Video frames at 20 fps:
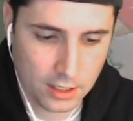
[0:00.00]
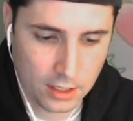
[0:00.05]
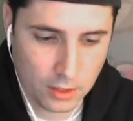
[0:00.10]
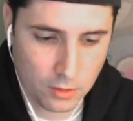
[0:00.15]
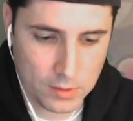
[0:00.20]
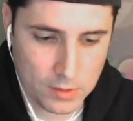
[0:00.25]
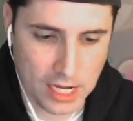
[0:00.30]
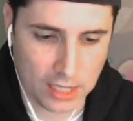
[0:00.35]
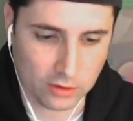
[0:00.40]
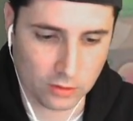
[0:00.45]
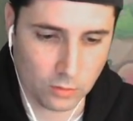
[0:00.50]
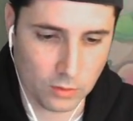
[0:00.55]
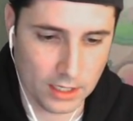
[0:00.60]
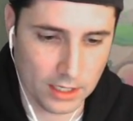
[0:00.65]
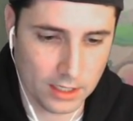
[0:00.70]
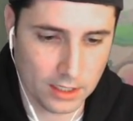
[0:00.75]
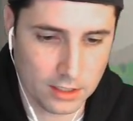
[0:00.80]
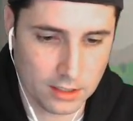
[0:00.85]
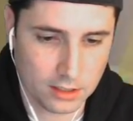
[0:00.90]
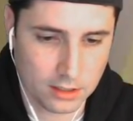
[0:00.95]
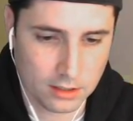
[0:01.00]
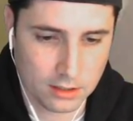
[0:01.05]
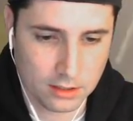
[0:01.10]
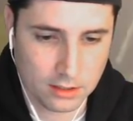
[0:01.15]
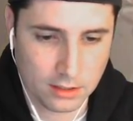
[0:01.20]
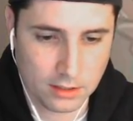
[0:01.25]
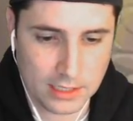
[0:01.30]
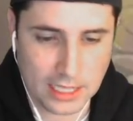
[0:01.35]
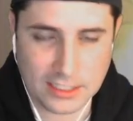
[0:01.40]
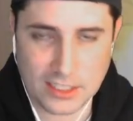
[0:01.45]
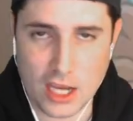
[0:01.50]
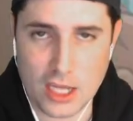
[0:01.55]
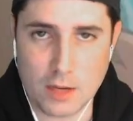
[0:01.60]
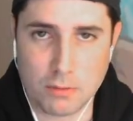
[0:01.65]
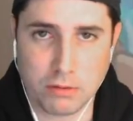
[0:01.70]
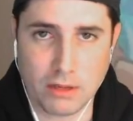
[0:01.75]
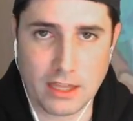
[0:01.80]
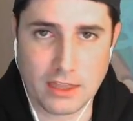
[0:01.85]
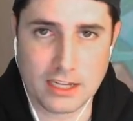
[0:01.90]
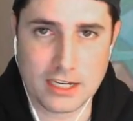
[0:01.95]
We got the win. That's how you
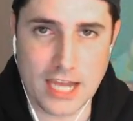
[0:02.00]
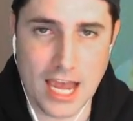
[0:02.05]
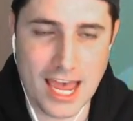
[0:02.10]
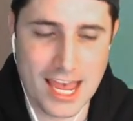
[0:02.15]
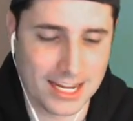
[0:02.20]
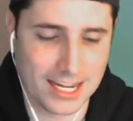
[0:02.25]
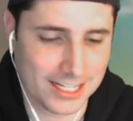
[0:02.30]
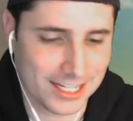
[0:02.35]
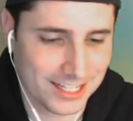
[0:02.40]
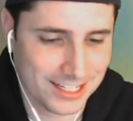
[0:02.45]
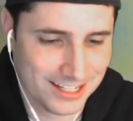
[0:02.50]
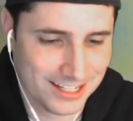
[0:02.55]
play the deck.